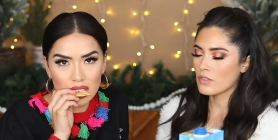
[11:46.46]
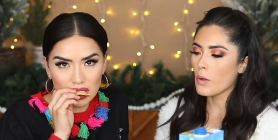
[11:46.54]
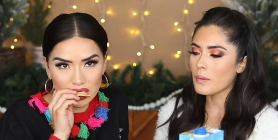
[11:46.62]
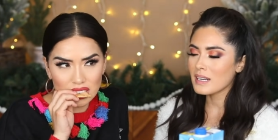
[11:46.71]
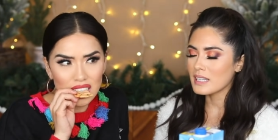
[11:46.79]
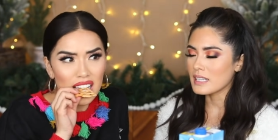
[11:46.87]
Speaker 1: No,
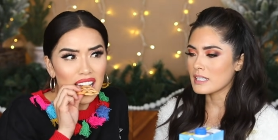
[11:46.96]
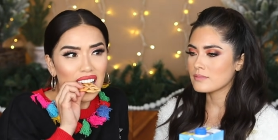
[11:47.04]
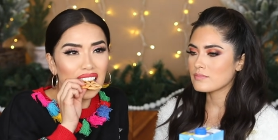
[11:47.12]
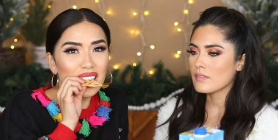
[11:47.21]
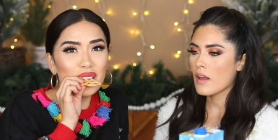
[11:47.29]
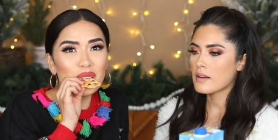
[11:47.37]
we're gonna eat it.
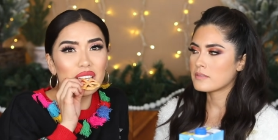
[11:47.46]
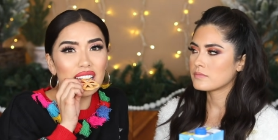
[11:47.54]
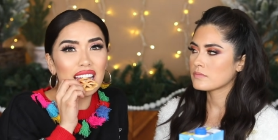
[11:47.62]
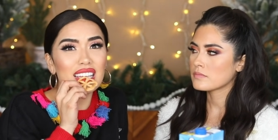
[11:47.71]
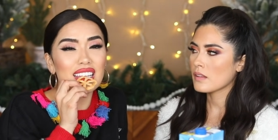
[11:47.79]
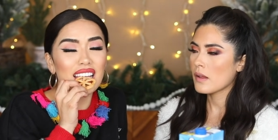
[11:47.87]
Ew! Look
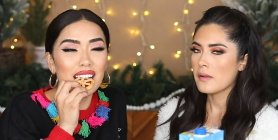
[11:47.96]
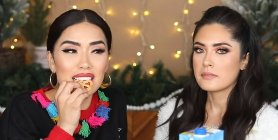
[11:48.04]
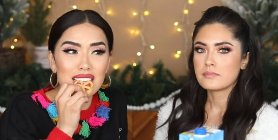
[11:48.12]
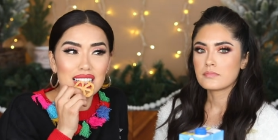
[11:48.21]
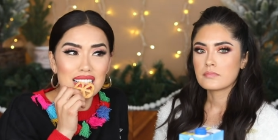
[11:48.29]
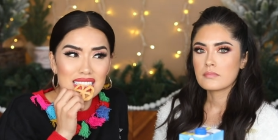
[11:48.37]
at see.
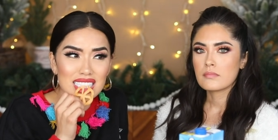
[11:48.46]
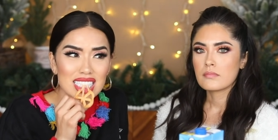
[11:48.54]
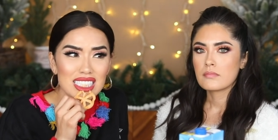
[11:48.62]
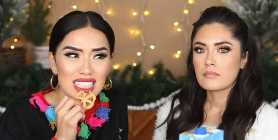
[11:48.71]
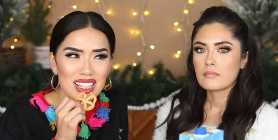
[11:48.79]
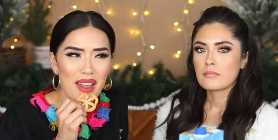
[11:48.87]

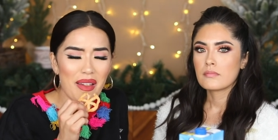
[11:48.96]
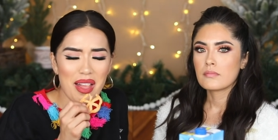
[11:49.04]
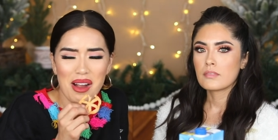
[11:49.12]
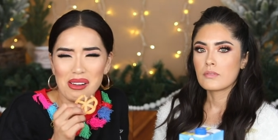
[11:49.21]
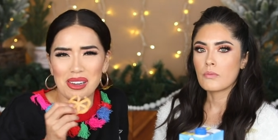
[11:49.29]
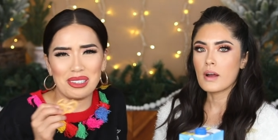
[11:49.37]

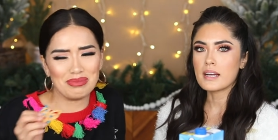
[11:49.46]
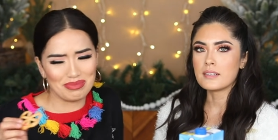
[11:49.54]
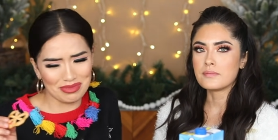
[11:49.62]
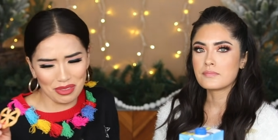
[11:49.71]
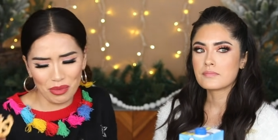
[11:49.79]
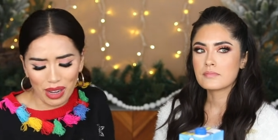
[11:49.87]
What?
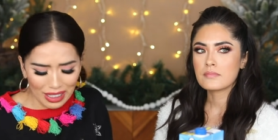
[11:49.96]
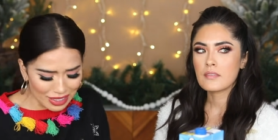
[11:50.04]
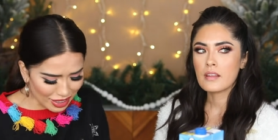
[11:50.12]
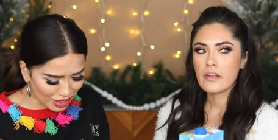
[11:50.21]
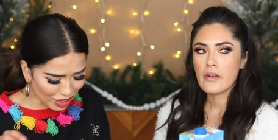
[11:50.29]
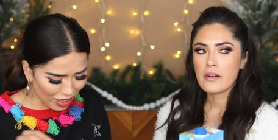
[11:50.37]
Why is
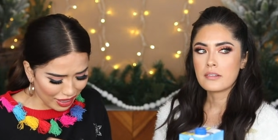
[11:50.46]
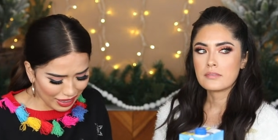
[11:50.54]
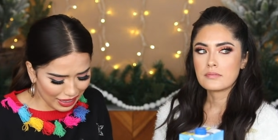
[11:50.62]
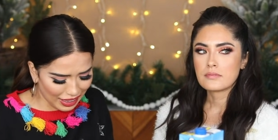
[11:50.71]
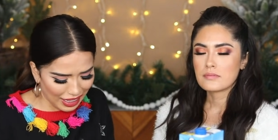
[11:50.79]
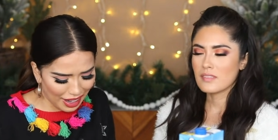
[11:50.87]
it
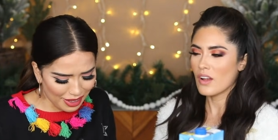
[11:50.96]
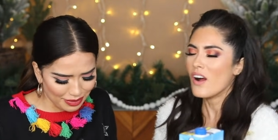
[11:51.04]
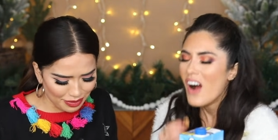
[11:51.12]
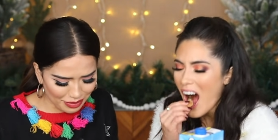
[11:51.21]
soggy?